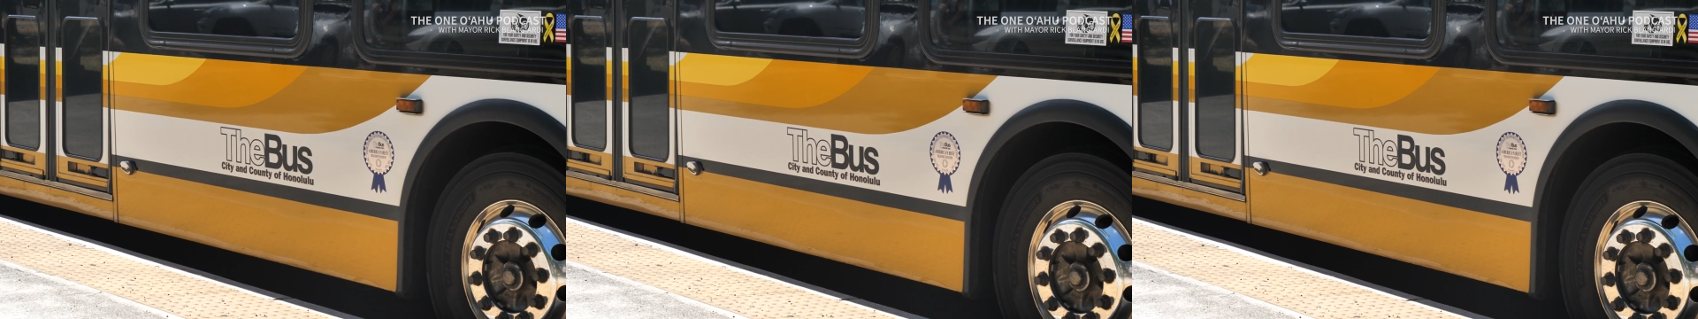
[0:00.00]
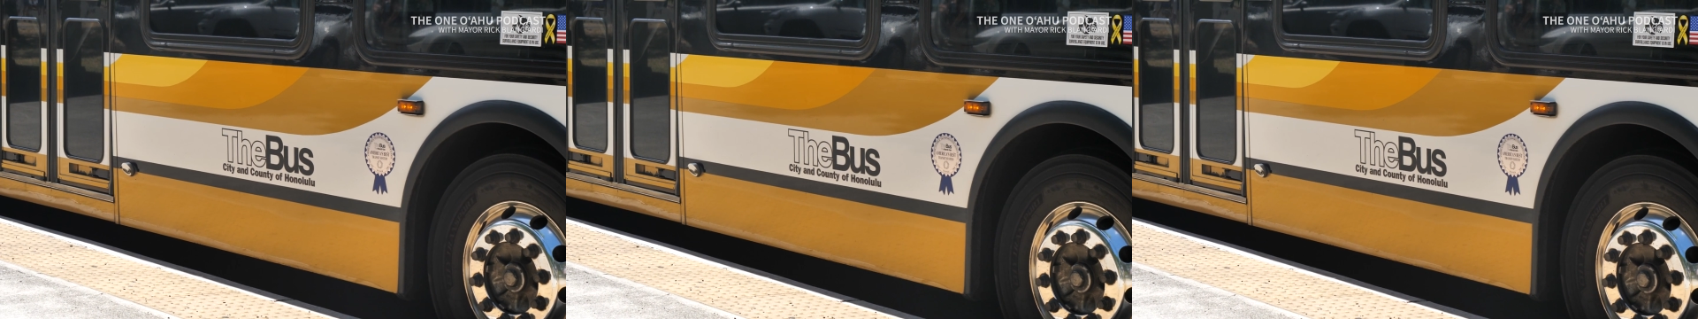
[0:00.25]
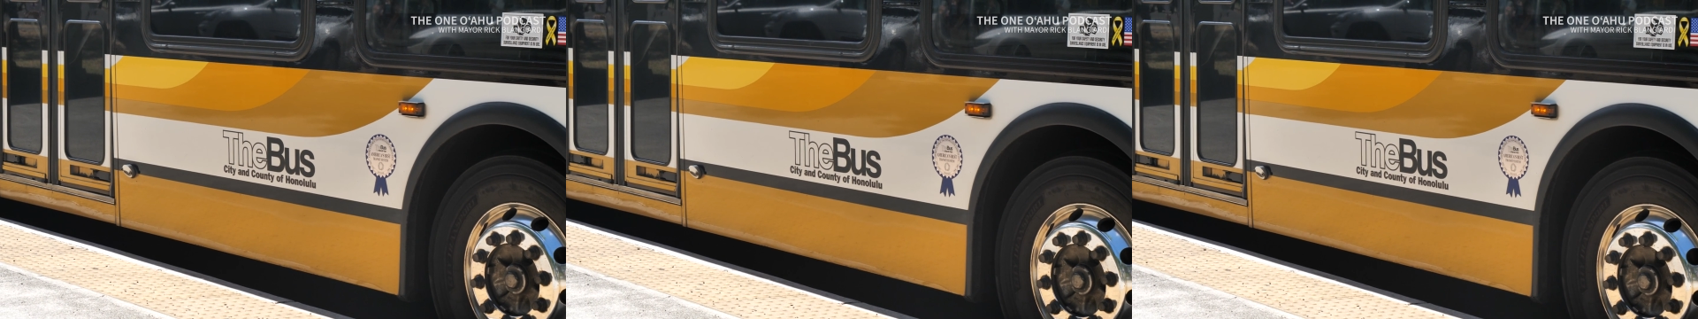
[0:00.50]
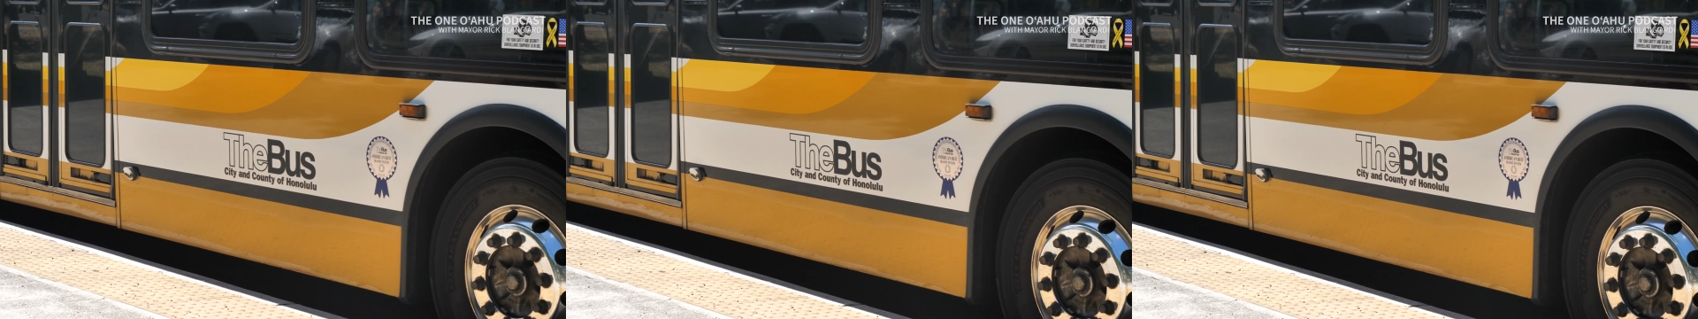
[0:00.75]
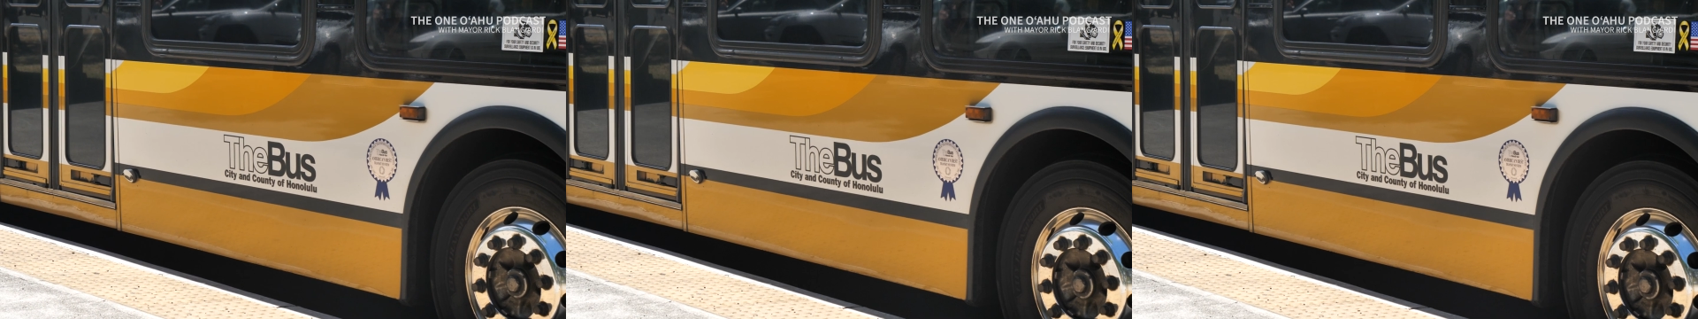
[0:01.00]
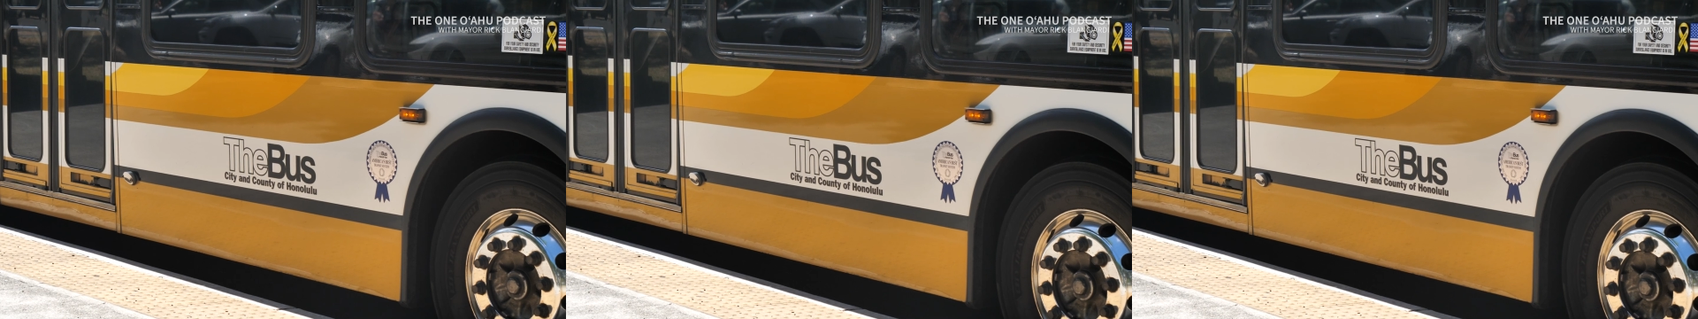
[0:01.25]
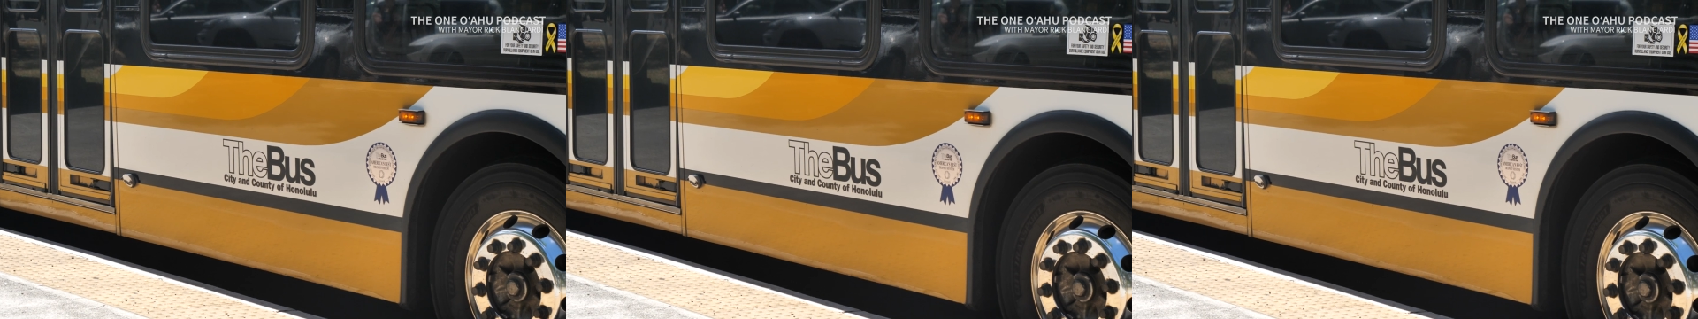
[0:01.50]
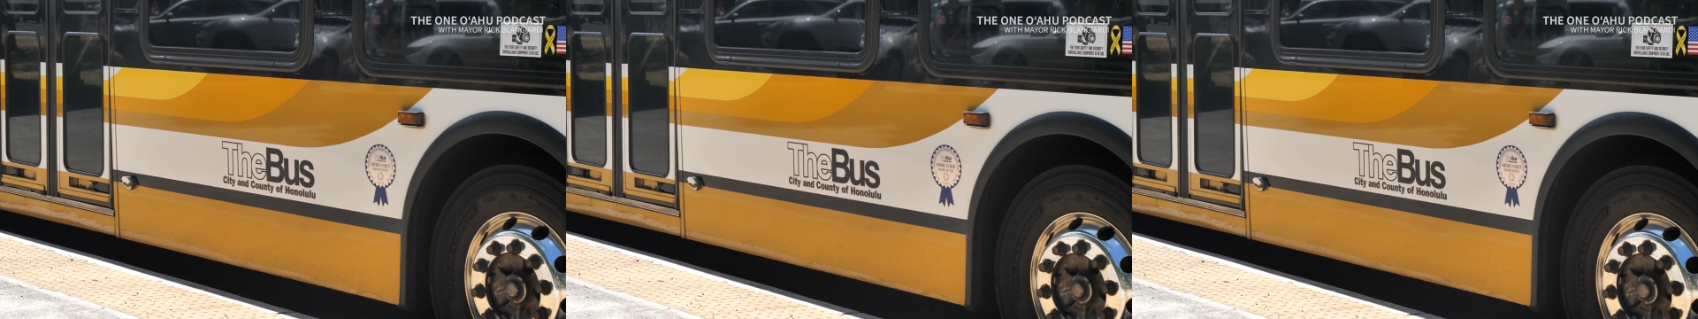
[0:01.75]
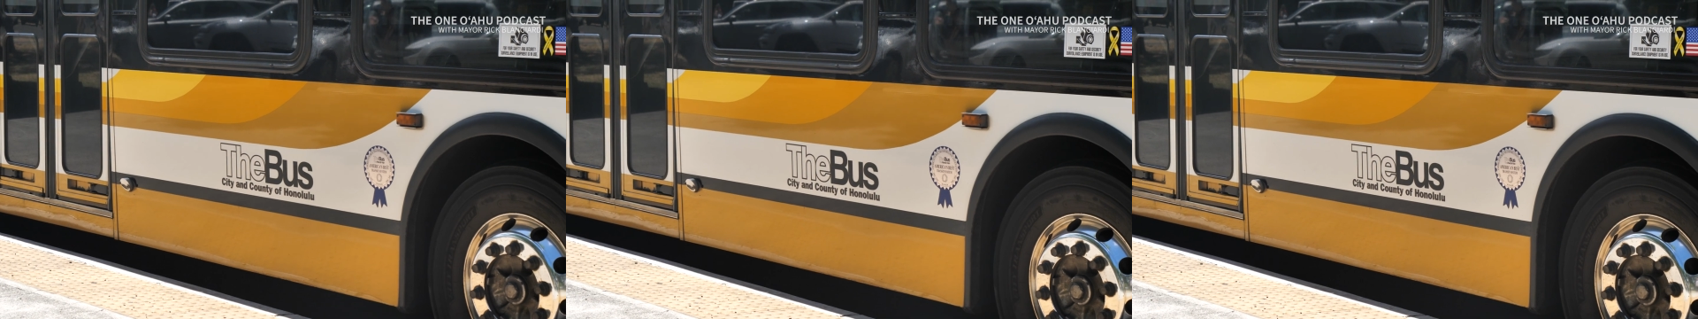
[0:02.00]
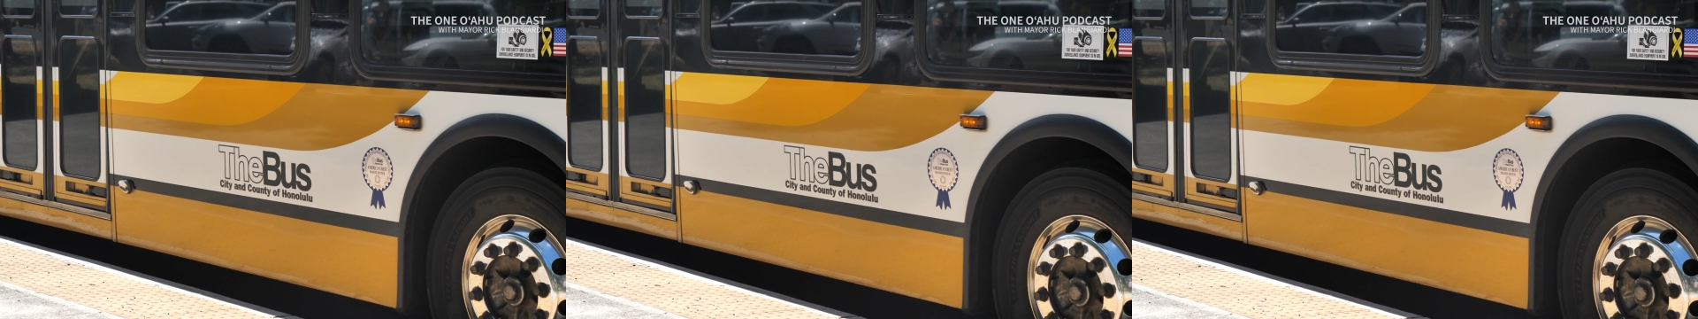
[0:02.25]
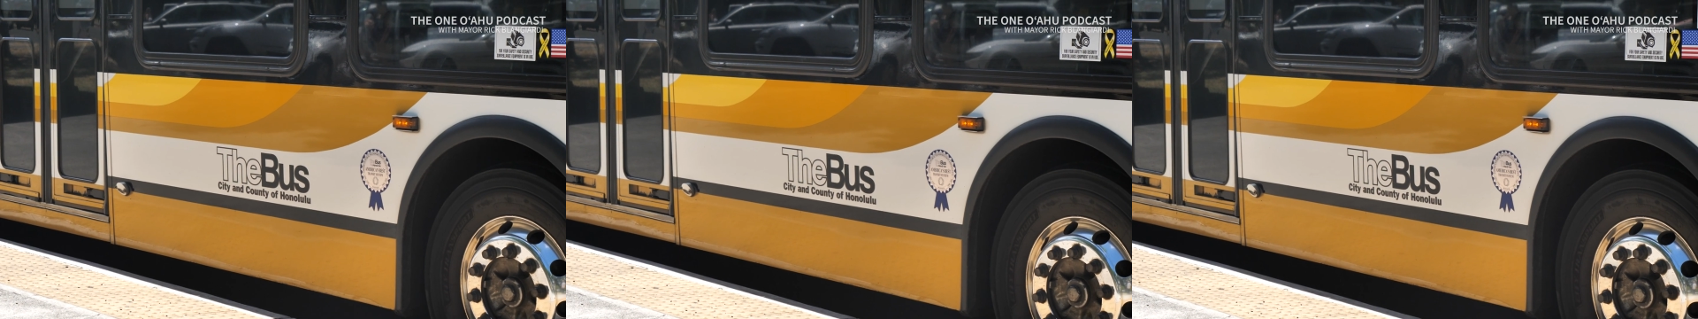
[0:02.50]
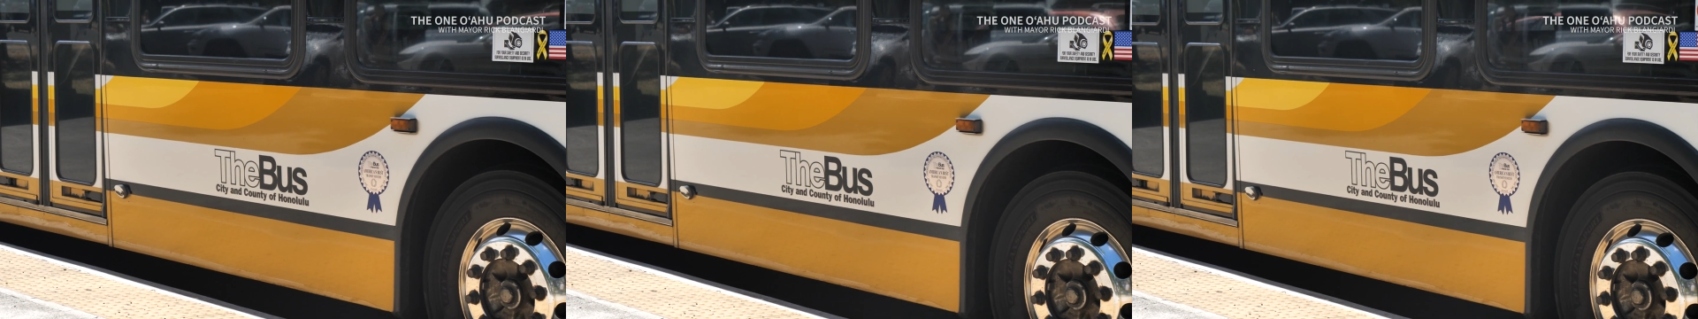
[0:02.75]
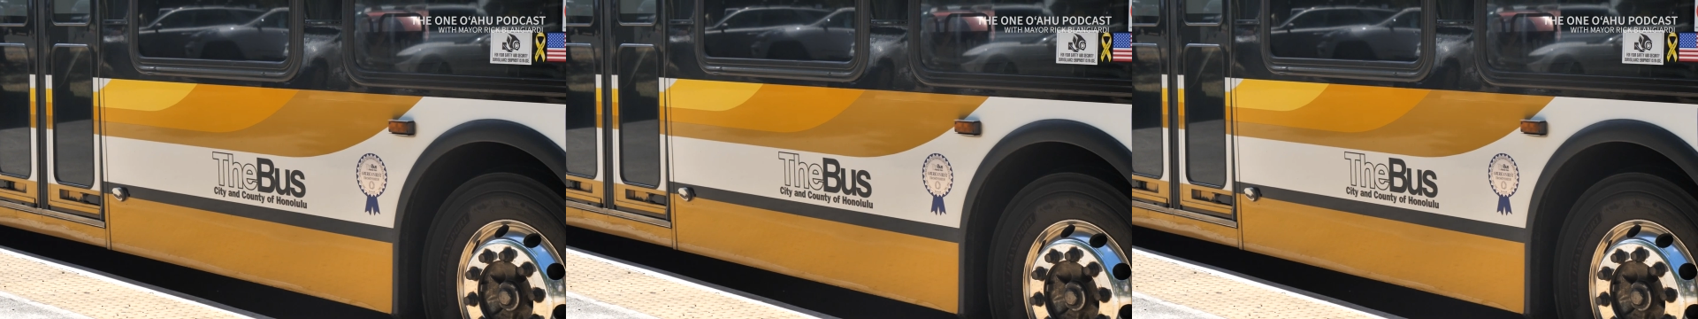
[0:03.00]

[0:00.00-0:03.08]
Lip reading: (no speaker visible)